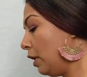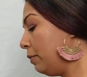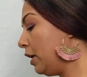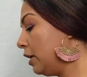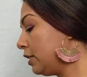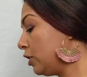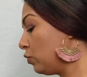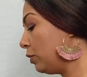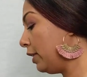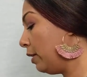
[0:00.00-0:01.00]
because it's
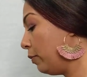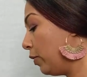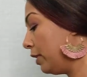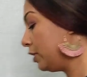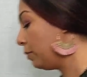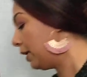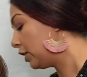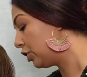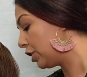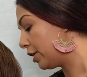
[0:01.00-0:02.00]
really important to make
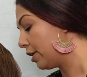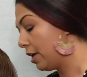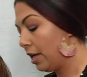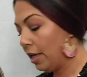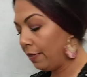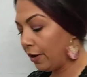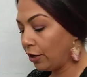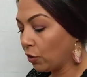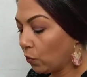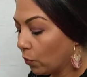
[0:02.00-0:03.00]
sure that
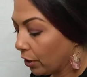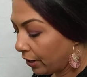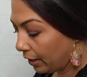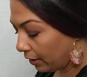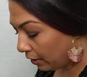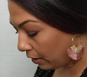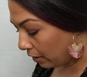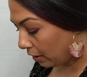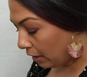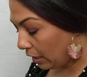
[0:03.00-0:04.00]
you're working
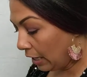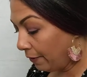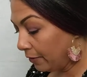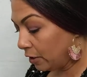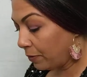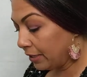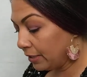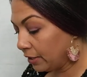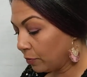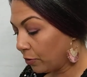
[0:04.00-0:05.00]
in the space
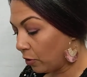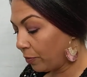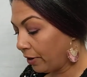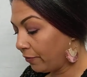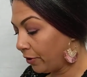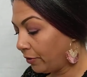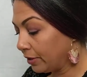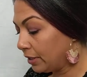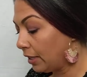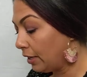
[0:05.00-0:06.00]
that's appropriate for you to
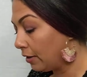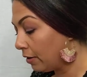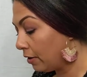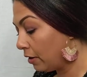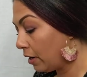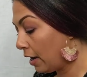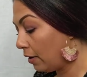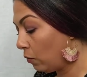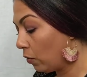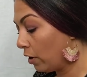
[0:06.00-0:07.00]
see
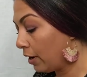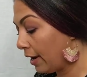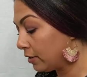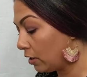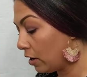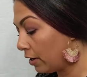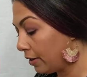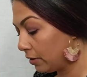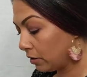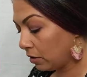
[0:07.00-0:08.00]
and work as an
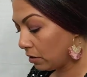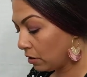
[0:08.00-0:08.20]
artist.